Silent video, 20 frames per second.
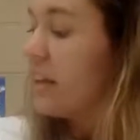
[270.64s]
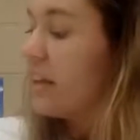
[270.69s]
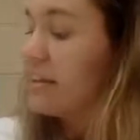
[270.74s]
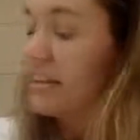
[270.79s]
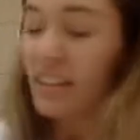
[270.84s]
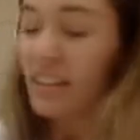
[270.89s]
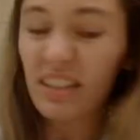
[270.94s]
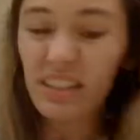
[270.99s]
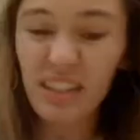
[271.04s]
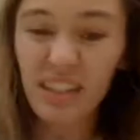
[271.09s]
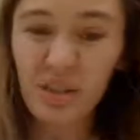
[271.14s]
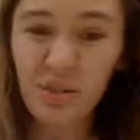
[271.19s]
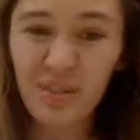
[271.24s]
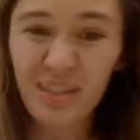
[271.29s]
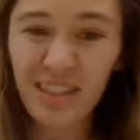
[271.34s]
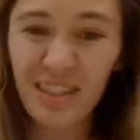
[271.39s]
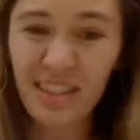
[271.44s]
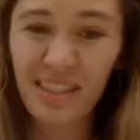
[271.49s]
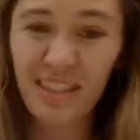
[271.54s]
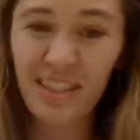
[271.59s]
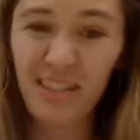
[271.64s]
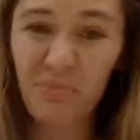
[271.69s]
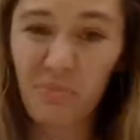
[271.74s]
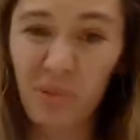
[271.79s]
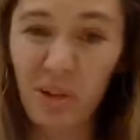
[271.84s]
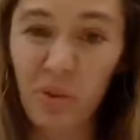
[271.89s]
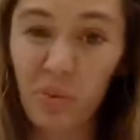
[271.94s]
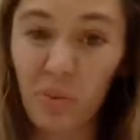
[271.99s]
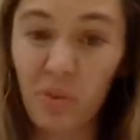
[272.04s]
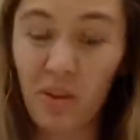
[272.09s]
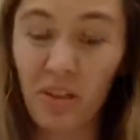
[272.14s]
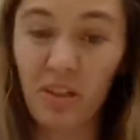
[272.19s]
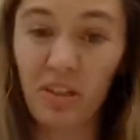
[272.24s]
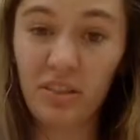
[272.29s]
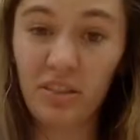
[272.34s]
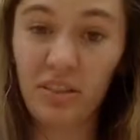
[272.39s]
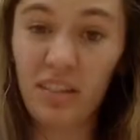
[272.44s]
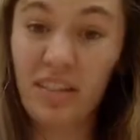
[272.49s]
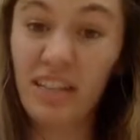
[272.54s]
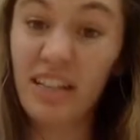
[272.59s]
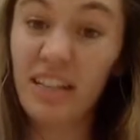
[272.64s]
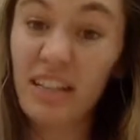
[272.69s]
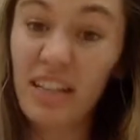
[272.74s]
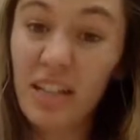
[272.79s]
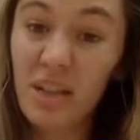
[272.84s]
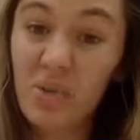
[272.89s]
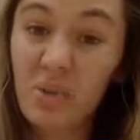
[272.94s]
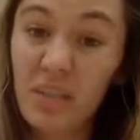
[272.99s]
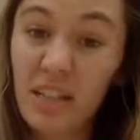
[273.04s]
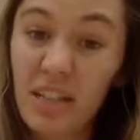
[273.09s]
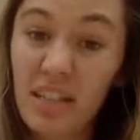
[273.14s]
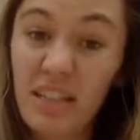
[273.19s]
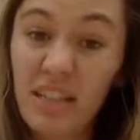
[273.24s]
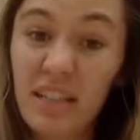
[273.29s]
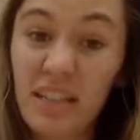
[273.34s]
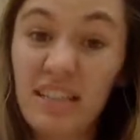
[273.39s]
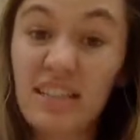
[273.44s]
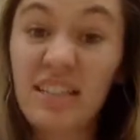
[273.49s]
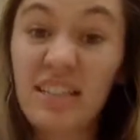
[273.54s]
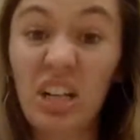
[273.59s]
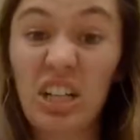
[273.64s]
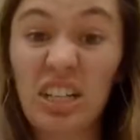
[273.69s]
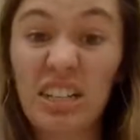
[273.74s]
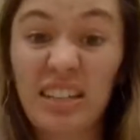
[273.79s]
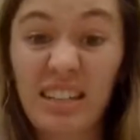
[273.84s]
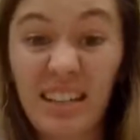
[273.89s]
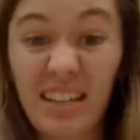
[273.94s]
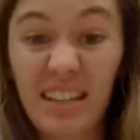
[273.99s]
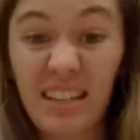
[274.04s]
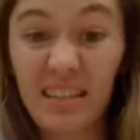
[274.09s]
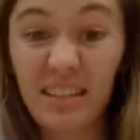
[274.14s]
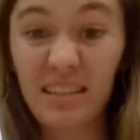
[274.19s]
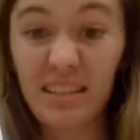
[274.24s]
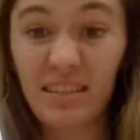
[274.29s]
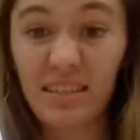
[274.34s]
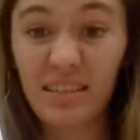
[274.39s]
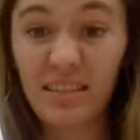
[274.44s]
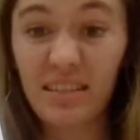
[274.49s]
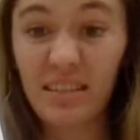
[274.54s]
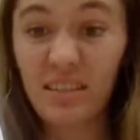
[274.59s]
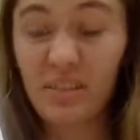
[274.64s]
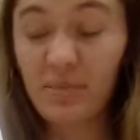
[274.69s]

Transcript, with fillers: The iniquity is a big word. Iniquity is our sins.